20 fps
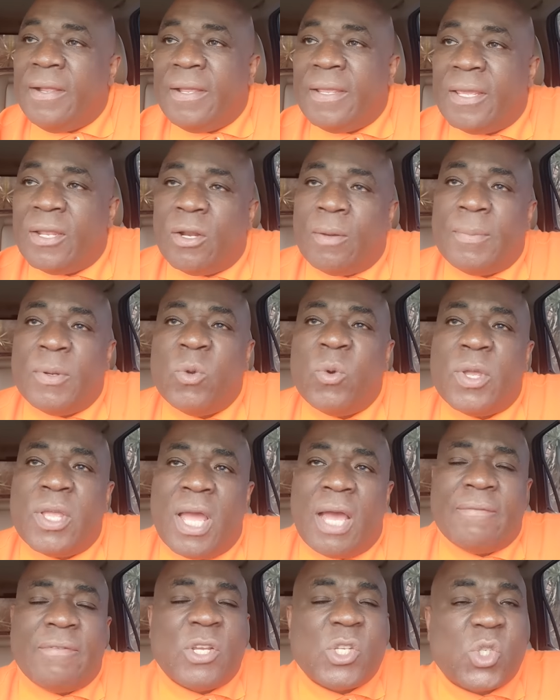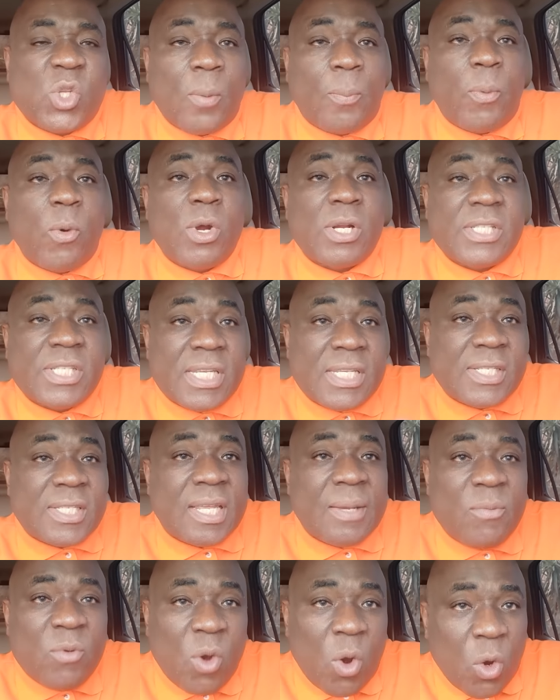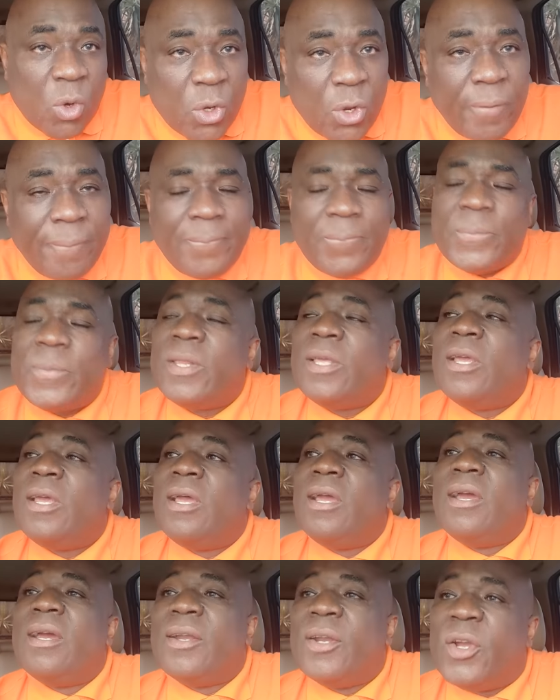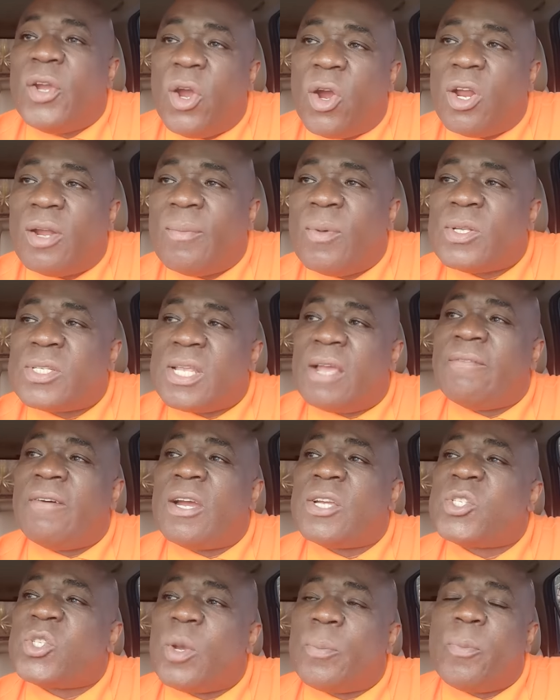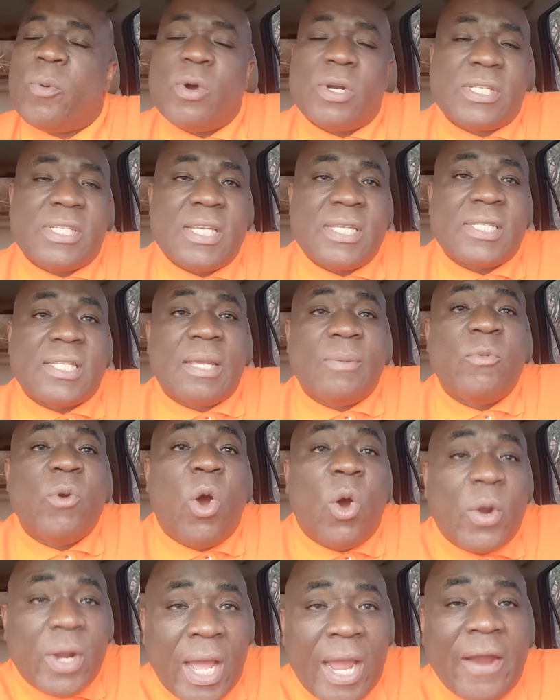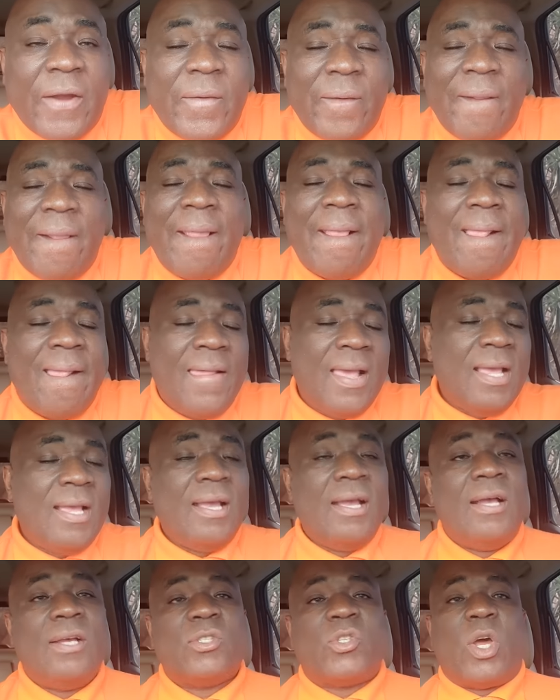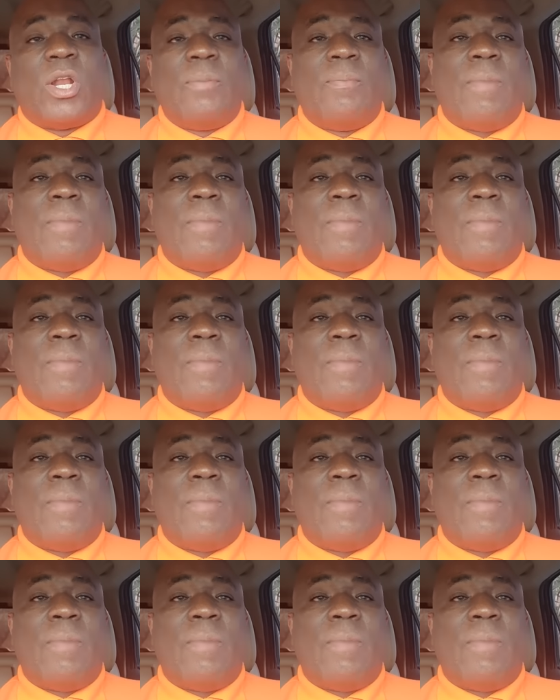You know, I know you have your support system around you. The girl must have her support system around her. So the